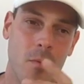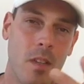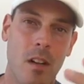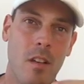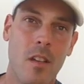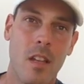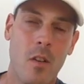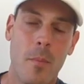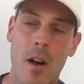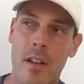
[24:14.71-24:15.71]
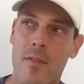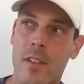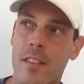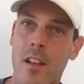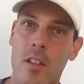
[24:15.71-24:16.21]
you know, combined
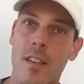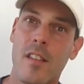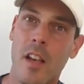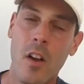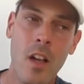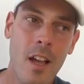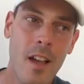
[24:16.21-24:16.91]
effort nine yep. years ago.